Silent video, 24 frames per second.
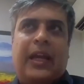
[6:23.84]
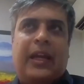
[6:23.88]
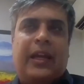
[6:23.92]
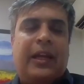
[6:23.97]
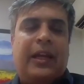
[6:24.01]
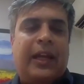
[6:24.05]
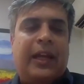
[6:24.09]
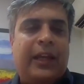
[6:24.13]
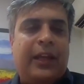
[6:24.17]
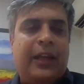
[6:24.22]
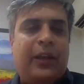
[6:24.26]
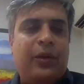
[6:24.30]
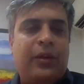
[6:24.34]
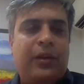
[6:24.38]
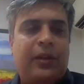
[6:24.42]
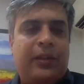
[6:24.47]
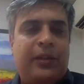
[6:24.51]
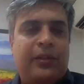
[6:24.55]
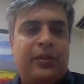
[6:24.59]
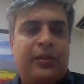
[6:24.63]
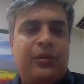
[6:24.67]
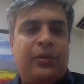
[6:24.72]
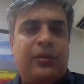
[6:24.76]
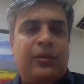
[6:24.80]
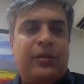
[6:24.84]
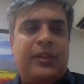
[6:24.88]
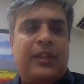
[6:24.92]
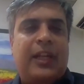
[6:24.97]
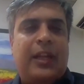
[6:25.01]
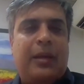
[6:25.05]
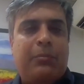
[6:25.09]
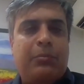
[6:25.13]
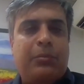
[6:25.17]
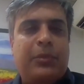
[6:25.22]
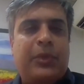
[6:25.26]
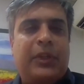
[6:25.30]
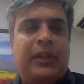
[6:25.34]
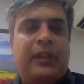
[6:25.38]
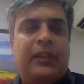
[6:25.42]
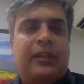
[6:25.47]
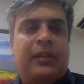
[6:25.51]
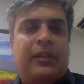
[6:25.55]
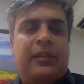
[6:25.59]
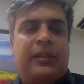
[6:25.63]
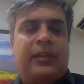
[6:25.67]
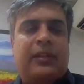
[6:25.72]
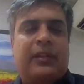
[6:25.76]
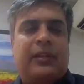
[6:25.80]
uh, I cannot disclose the
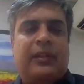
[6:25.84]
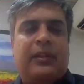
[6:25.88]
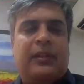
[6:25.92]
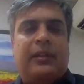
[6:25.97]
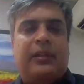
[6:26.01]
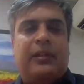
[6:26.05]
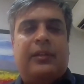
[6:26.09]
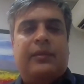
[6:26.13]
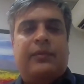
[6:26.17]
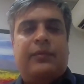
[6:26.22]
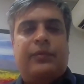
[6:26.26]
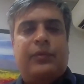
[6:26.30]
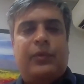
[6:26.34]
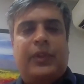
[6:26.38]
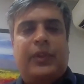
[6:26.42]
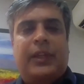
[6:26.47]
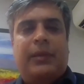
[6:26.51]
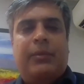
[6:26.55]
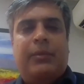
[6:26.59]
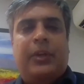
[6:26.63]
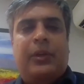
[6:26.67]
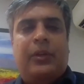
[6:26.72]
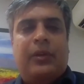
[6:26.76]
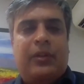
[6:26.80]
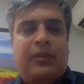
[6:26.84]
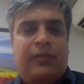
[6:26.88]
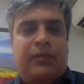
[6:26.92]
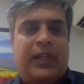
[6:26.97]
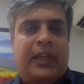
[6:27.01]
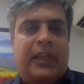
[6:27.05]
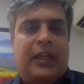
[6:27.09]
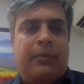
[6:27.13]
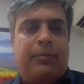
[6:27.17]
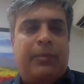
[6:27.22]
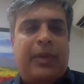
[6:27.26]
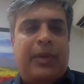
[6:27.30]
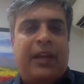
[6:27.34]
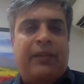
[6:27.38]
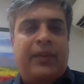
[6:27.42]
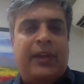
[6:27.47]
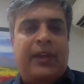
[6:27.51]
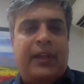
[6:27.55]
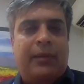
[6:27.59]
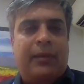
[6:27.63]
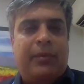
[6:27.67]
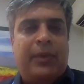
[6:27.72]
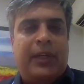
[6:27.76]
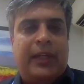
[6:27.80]
numbers uh, fully because we are a
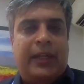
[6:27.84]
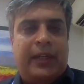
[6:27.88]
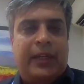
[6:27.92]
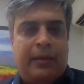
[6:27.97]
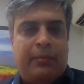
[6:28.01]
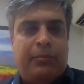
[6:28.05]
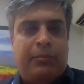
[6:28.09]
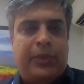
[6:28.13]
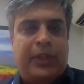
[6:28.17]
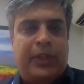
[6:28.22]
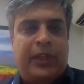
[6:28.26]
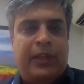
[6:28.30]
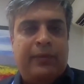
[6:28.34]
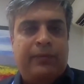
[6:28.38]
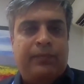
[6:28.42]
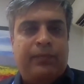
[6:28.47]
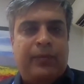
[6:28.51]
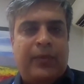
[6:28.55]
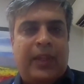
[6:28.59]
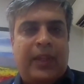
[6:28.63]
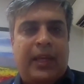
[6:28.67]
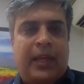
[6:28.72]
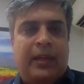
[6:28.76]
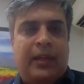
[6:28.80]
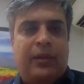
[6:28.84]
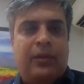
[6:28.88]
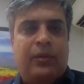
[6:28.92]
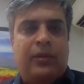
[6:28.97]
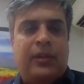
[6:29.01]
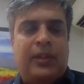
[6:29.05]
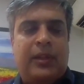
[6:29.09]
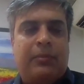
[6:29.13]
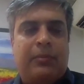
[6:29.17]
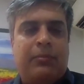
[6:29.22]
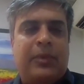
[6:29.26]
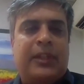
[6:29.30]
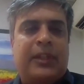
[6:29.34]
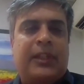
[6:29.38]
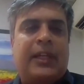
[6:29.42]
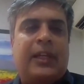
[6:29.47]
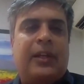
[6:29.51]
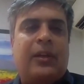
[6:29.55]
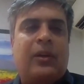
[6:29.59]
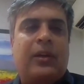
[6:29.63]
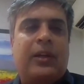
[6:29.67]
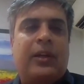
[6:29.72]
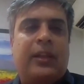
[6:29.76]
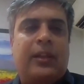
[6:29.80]
private limited company and those numbers
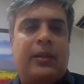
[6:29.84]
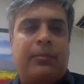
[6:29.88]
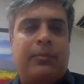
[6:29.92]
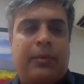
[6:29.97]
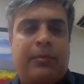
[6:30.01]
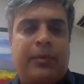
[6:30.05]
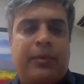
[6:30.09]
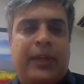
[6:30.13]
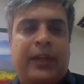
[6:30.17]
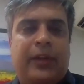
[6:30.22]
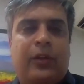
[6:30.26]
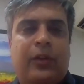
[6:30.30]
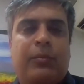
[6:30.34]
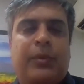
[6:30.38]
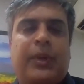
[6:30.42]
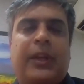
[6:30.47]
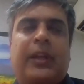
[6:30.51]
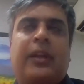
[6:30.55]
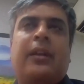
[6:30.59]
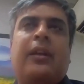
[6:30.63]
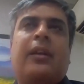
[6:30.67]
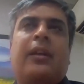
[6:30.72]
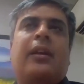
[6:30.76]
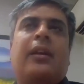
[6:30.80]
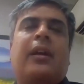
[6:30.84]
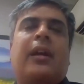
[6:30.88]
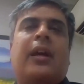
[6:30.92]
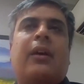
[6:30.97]
are not in the public domain.